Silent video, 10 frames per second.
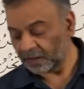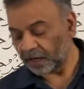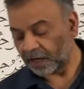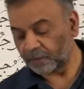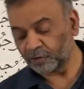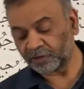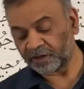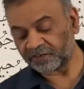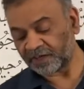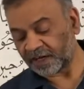Al
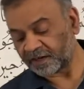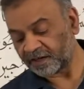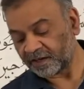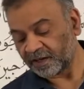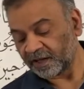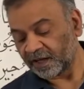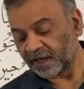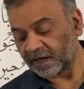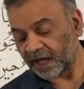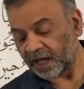mudarris said
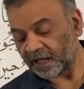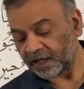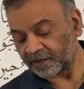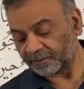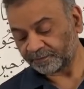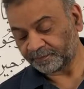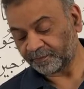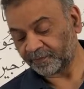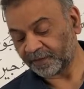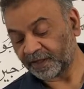la
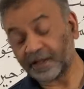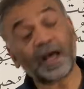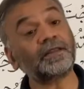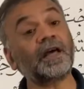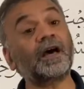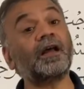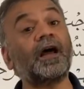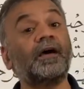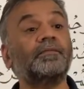taqra,